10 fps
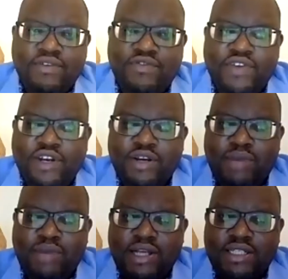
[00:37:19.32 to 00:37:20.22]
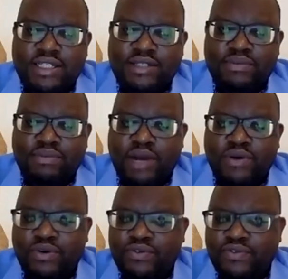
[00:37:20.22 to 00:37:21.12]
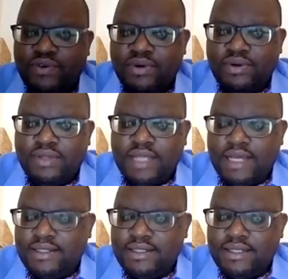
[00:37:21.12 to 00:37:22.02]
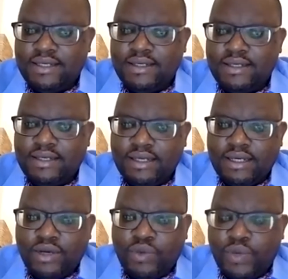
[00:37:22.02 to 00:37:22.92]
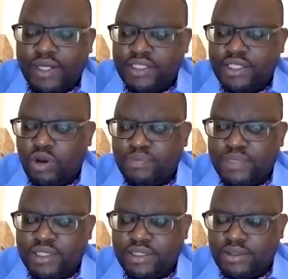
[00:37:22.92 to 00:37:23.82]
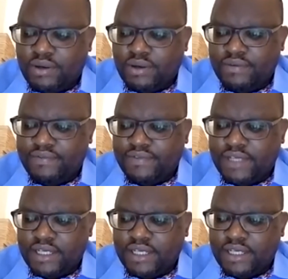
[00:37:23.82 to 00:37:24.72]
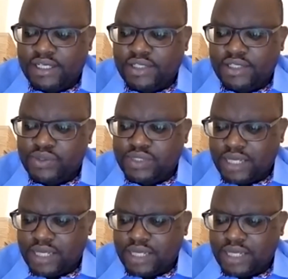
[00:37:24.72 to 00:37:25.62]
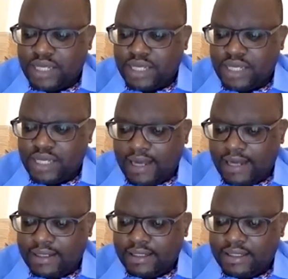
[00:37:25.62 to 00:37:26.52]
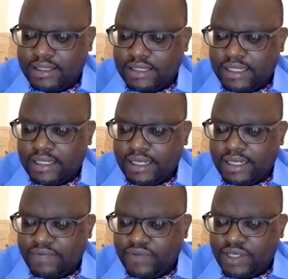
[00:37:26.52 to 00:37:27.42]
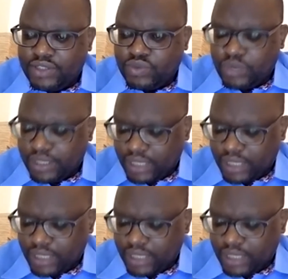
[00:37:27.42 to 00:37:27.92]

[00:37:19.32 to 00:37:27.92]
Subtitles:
very much, Marco, for that quick synopsis of the issues that we are currently dealing and faced with.